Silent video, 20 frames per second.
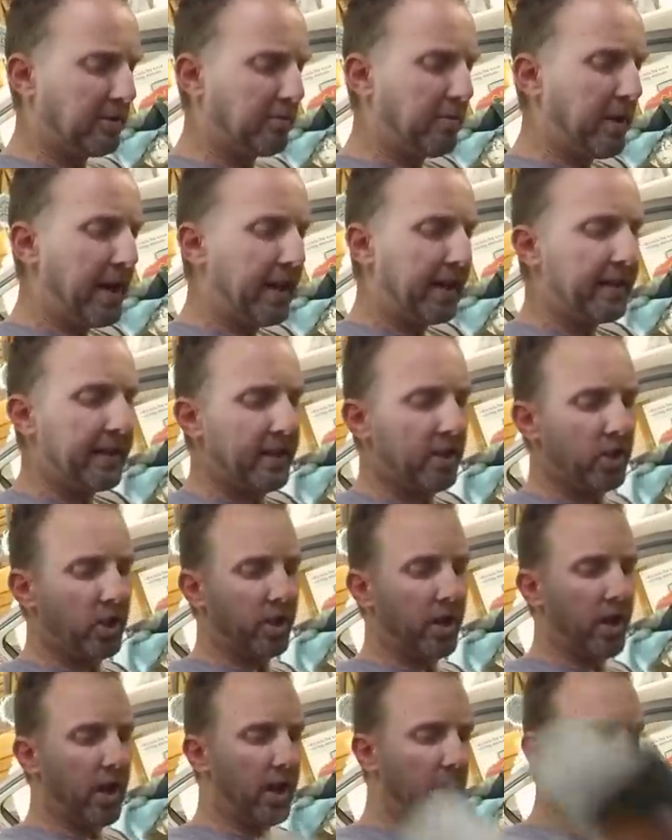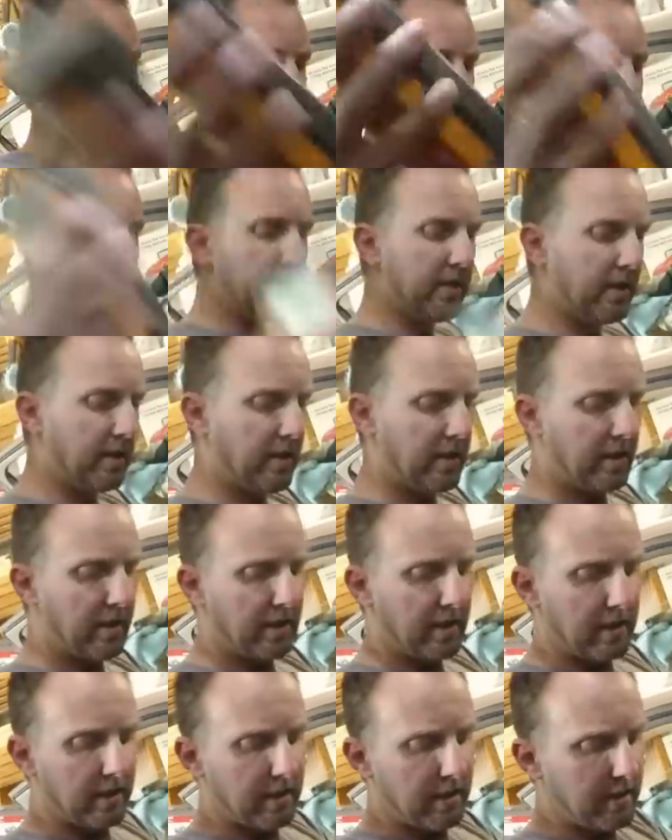my ignition on.
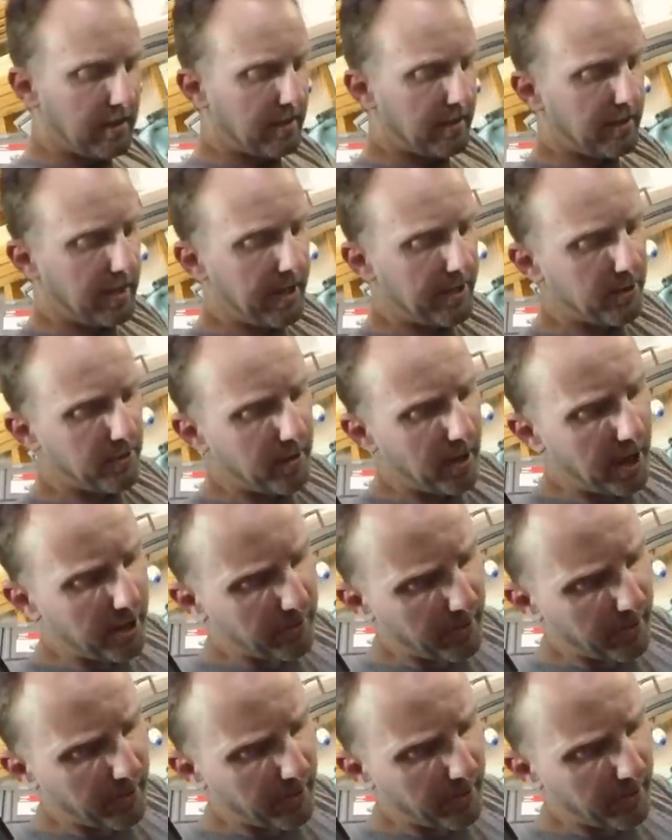I do not